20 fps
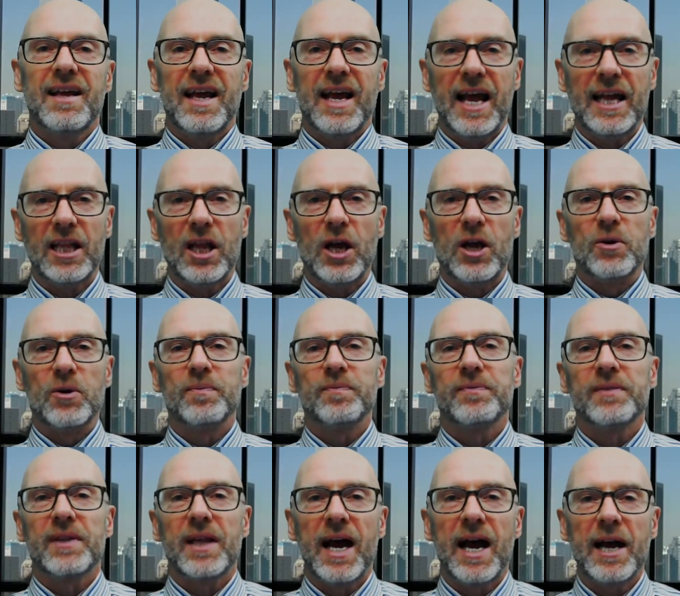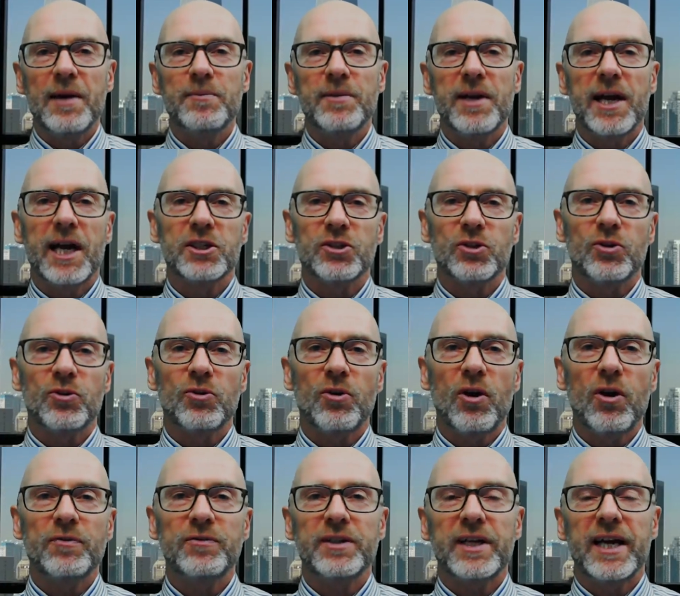Hello, I'm Nigel
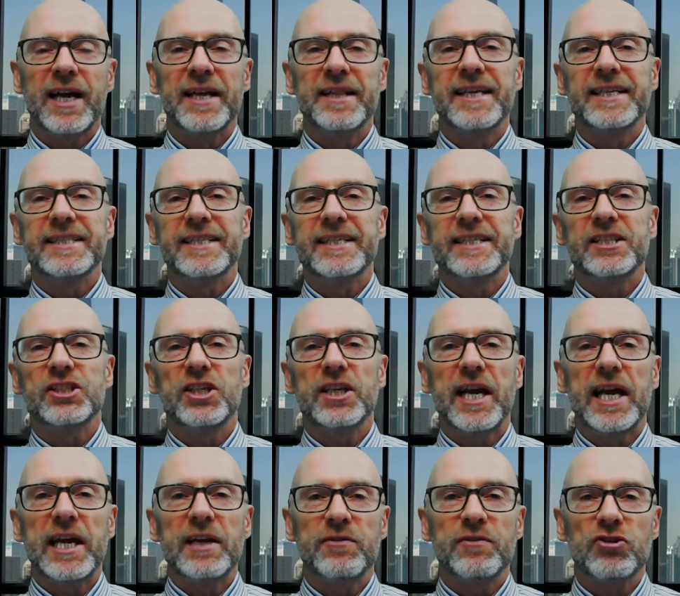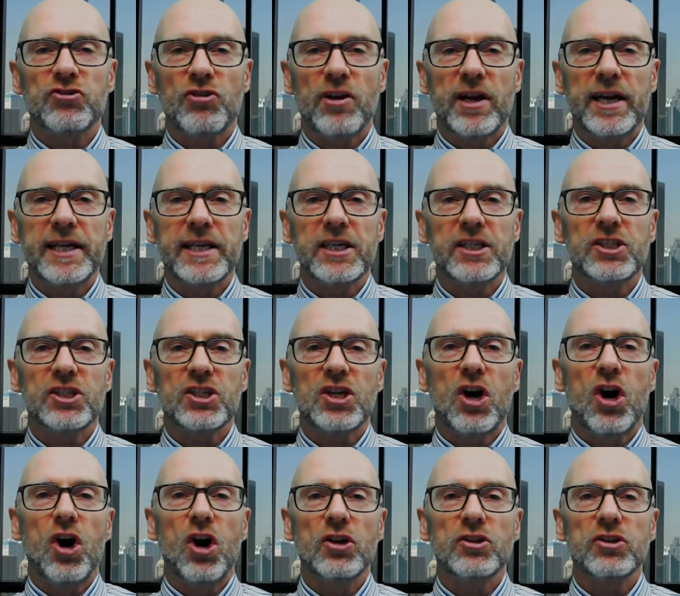Croft, and this is TA for Traders
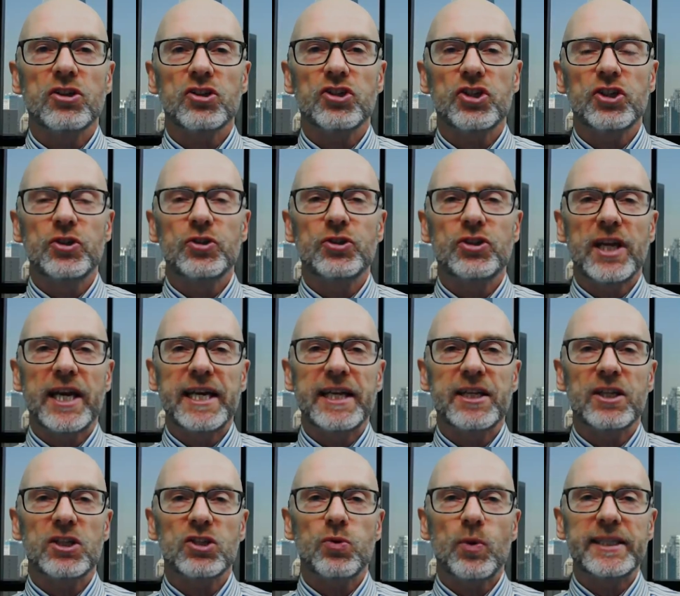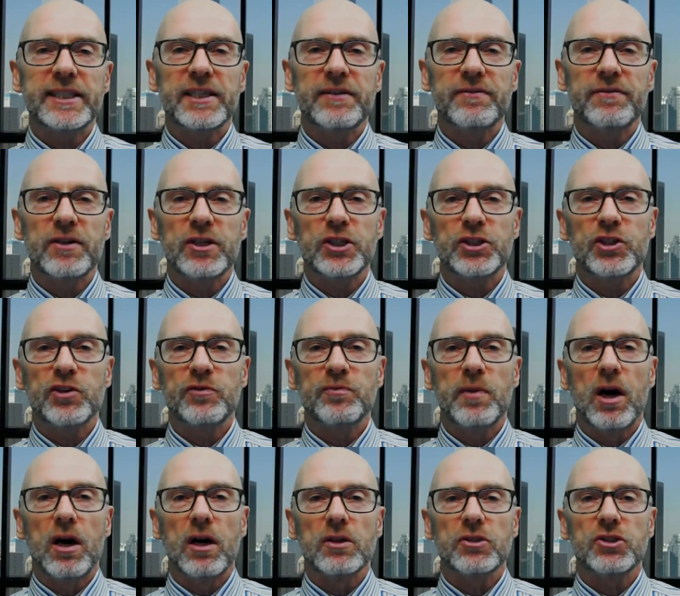on Tuesday, the 21st of
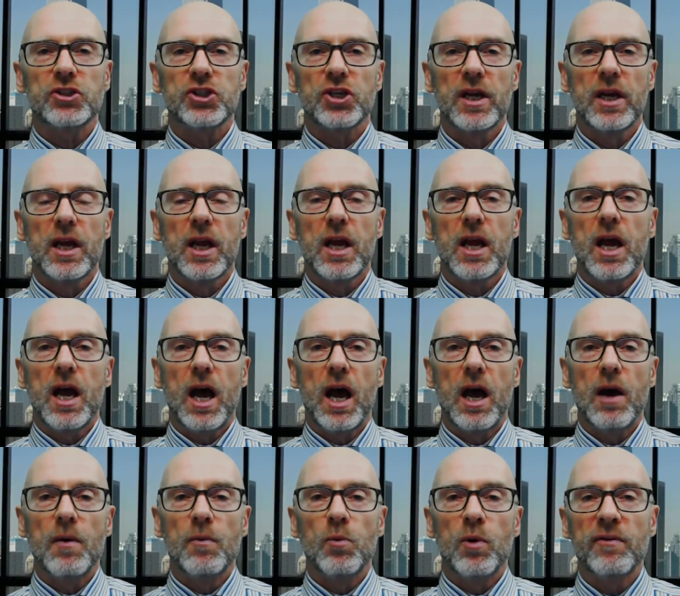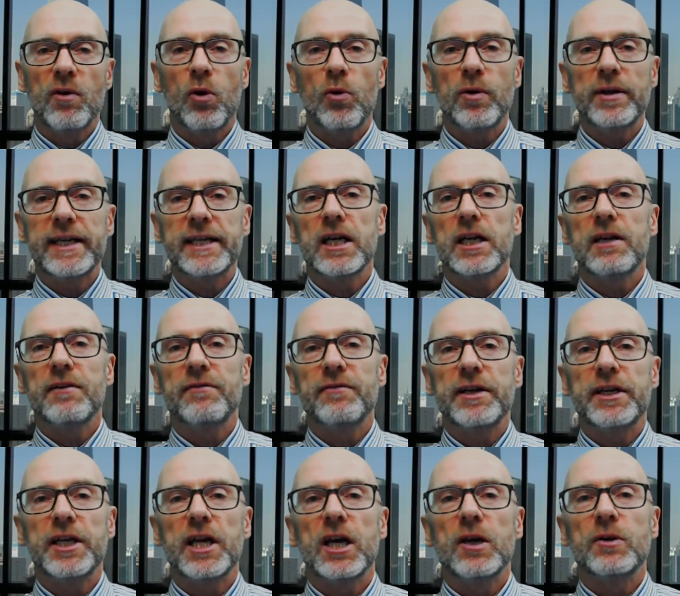March. We've already done a
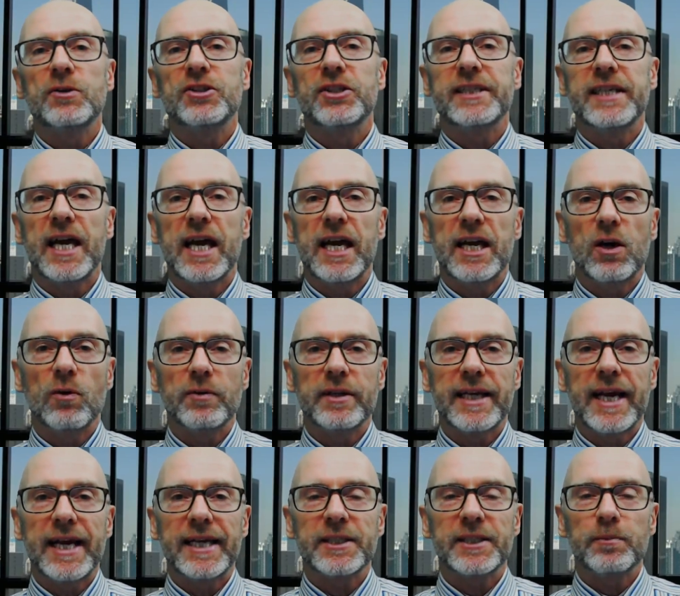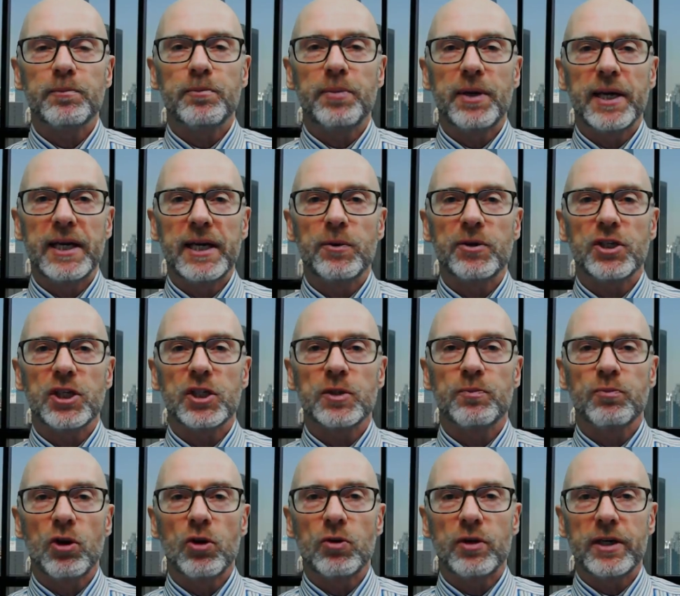video today on the S&P, which has
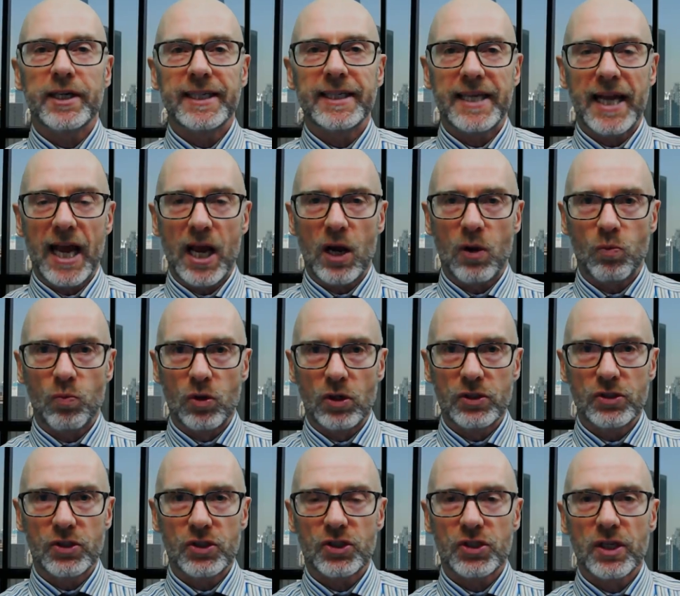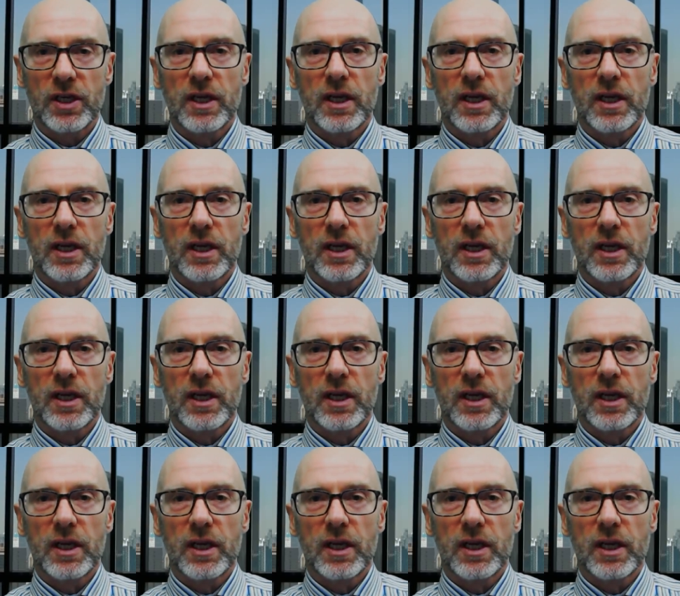broken downwards.